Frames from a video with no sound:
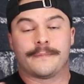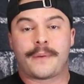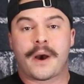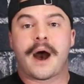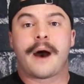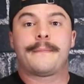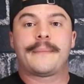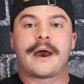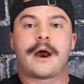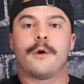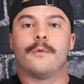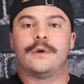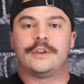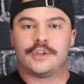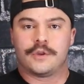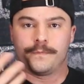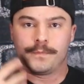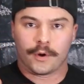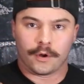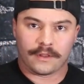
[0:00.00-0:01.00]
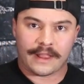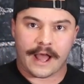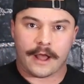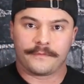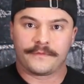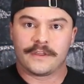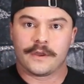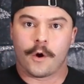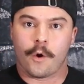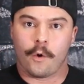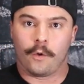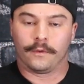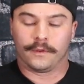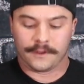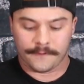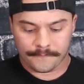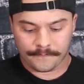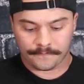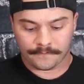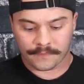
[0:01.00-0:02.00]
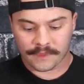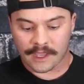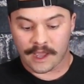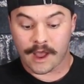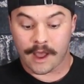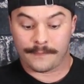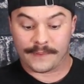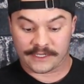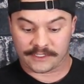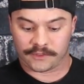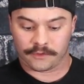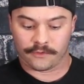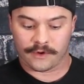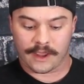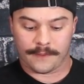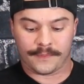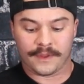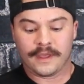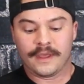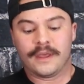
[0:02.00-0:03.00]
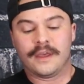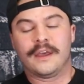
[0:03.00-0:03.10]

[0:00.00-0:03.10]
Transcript: pop out when you pull out the old pistol grip.